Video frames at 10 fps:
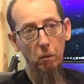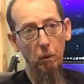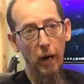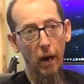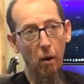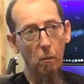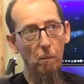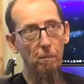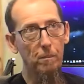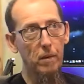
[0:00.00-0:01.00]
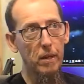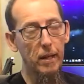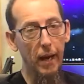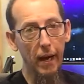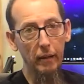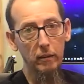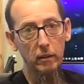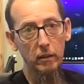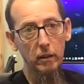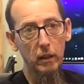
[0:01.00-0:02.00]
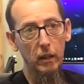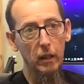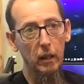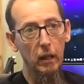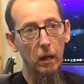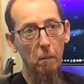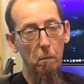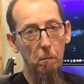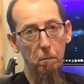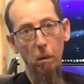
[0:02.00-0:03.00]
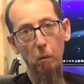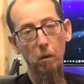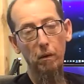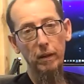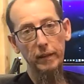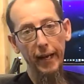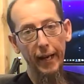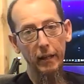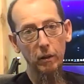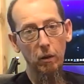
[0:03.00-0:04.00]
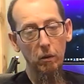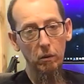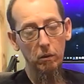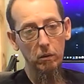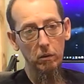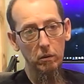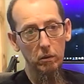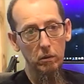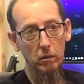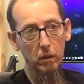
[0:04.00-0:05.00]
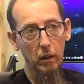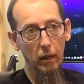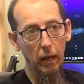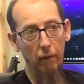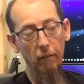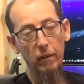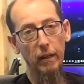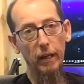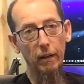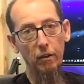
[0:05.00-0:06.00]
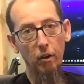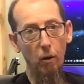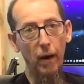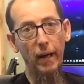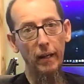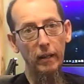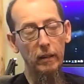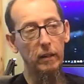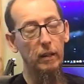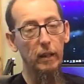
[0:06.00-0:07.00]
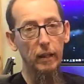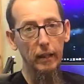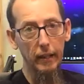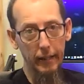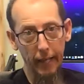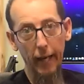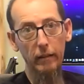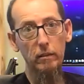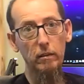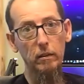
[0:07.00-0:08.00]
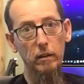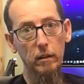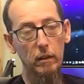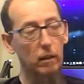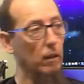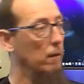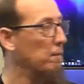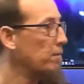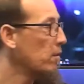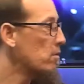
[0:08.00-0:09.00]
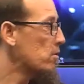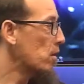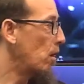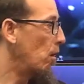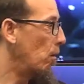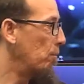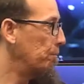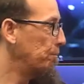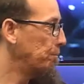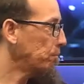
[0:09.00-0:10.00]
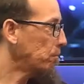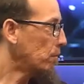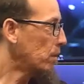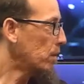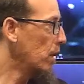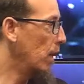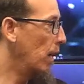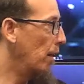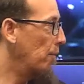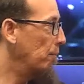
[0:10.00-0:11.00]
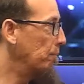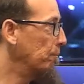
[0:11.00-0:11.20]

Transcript: route? Yes. But will this handle everything I throw at it? Yes. So, and